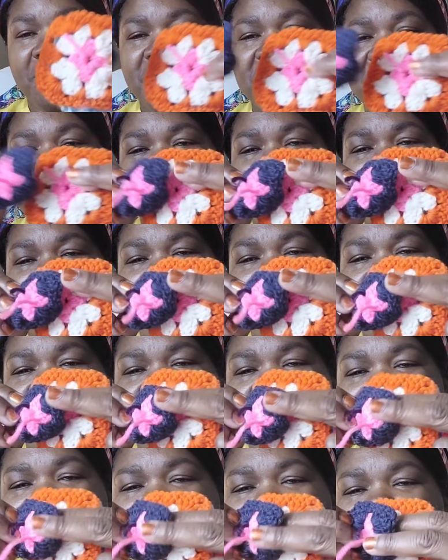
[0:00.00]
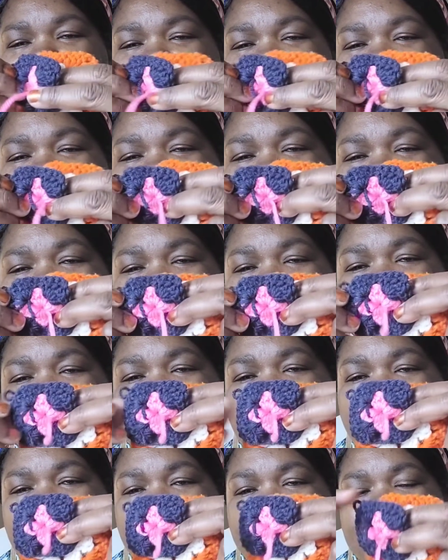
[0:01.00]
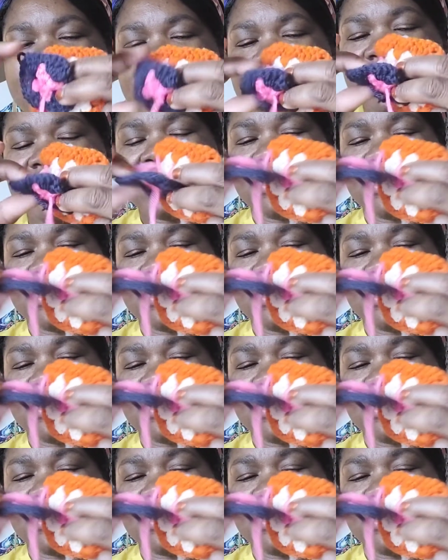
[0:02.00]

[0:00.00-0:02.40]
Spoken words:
Some of them just have 2 rounds.